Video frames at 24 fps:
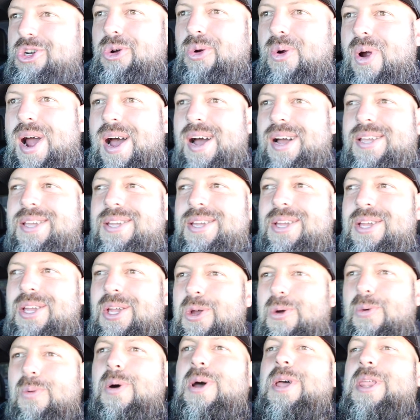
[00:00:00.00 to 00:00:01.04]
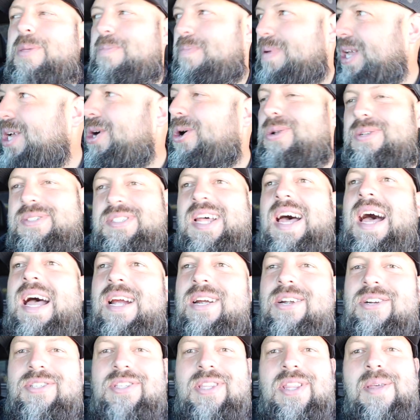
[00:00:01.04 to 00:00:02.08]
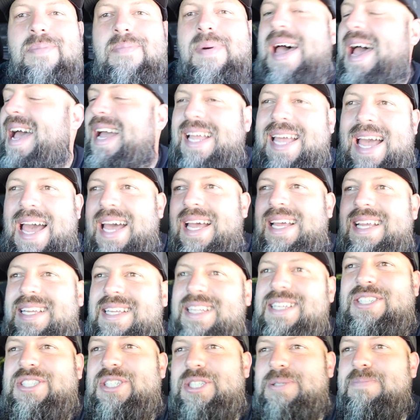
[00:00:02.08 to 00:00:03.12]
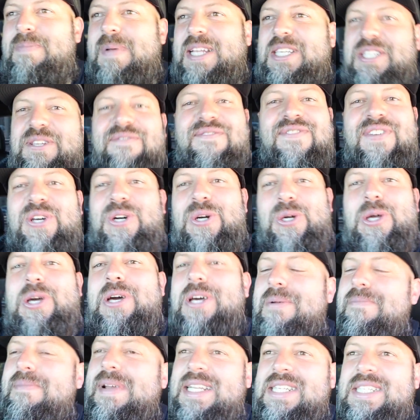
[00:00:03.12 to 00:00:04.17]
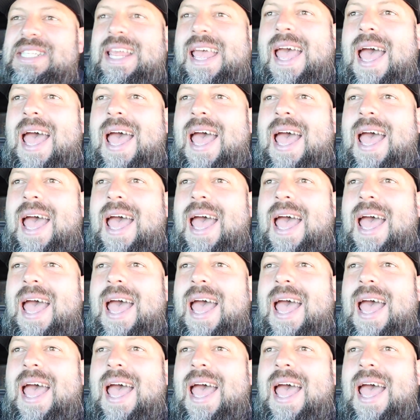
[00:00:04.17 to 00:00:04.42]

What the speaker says: truck with big old tires in the back. It just makes you feel good, makes you